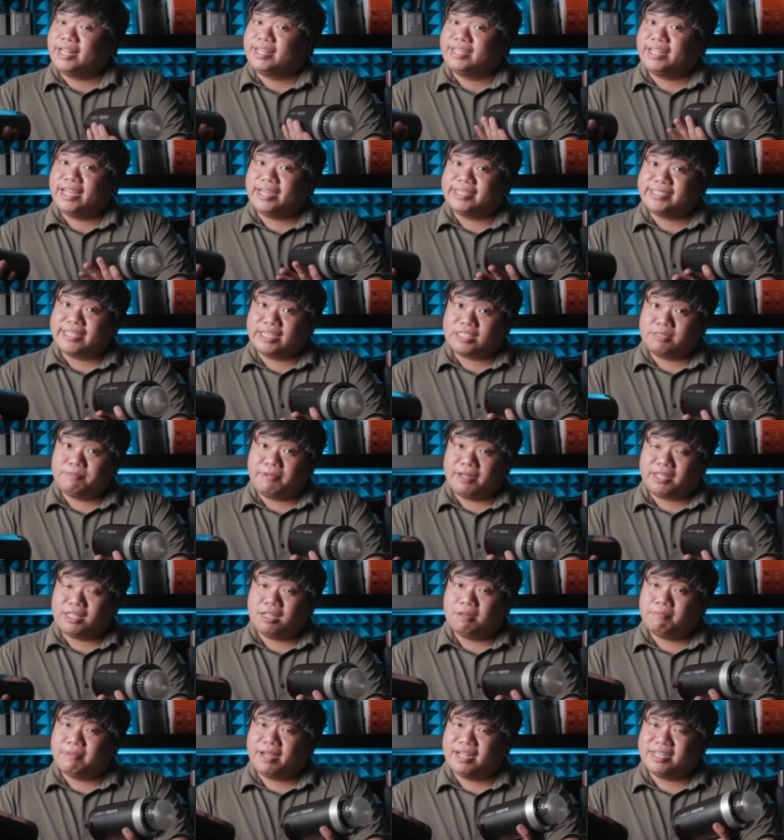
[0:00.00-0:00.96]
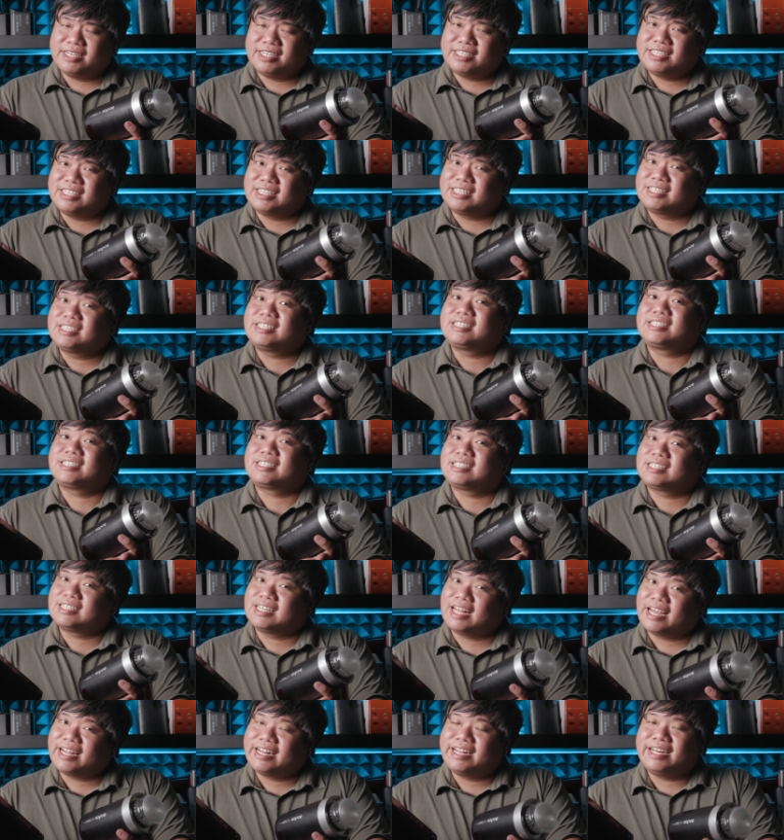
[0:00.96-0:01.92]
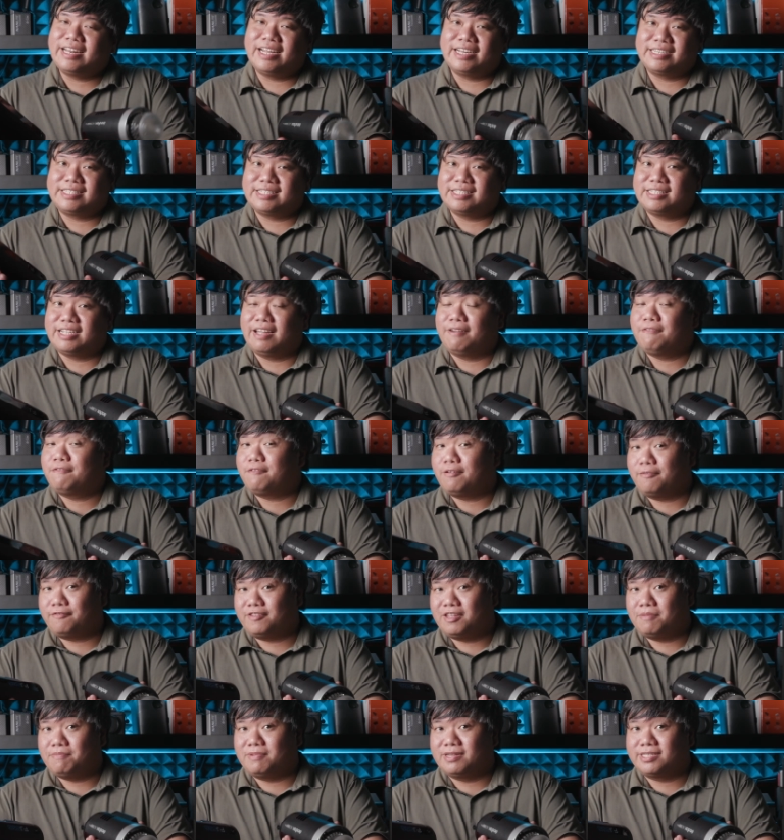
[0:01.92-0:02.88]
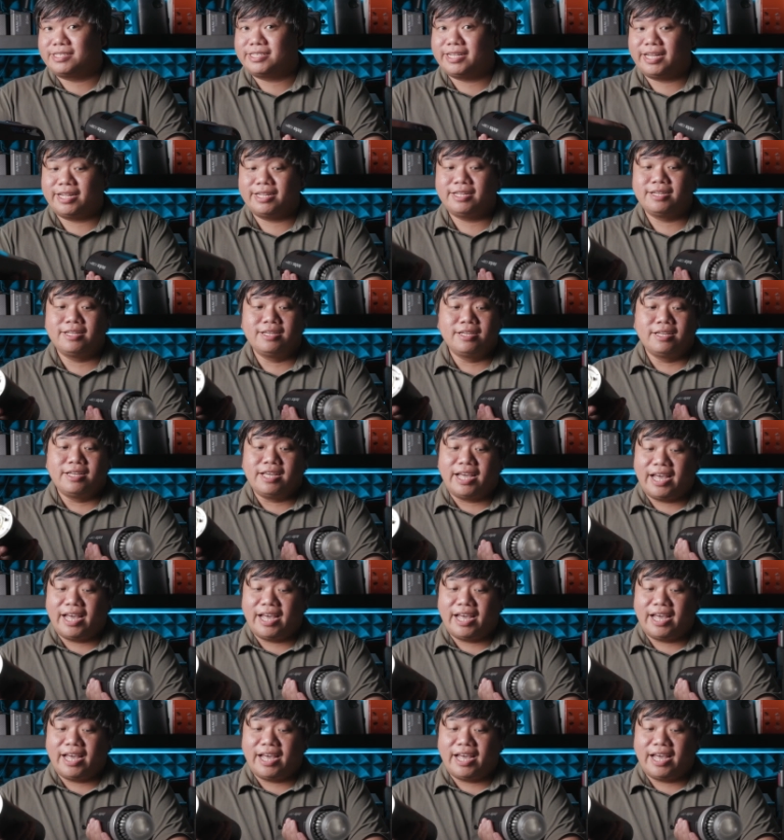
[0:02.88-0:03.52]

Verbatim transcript: and that is expected, but this is slightly lesser than fifty percent,